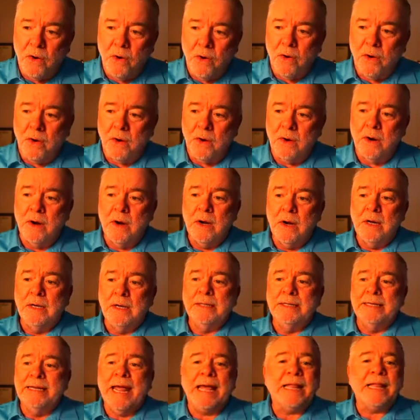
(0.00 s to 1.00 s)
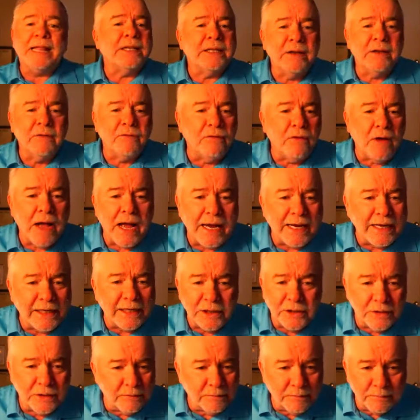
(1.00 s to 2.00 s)
or death
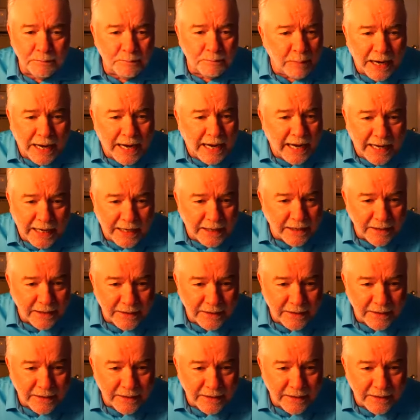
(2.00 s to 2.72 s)
defying pain,